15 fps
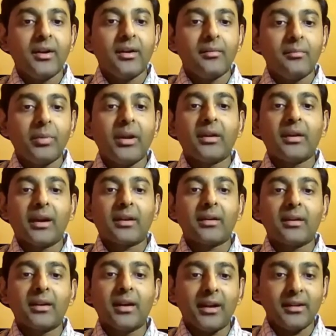being
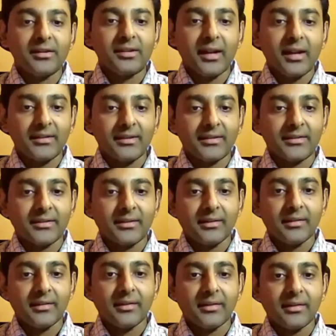recognized as
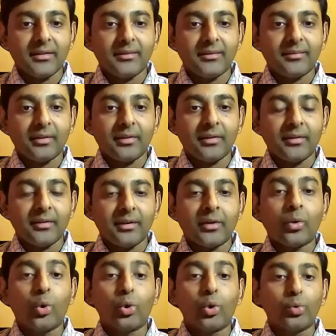
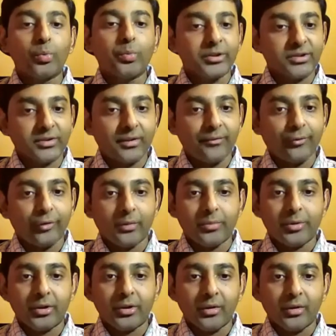a go-to person for a
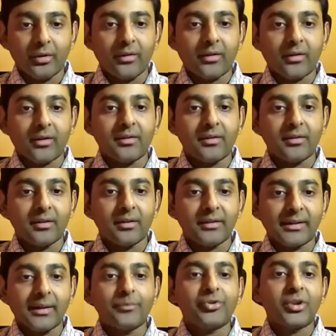particular
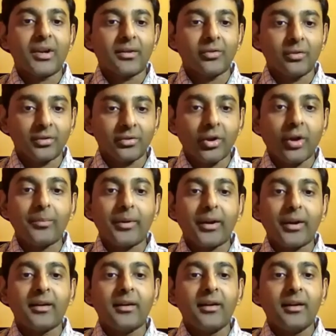subject or a
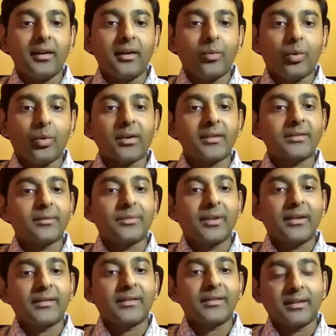topic? What are some
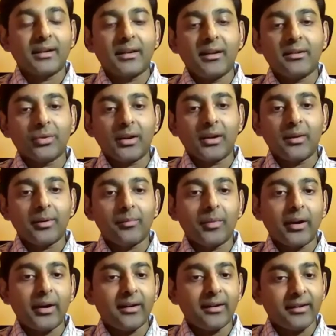things that they need to keep in mind?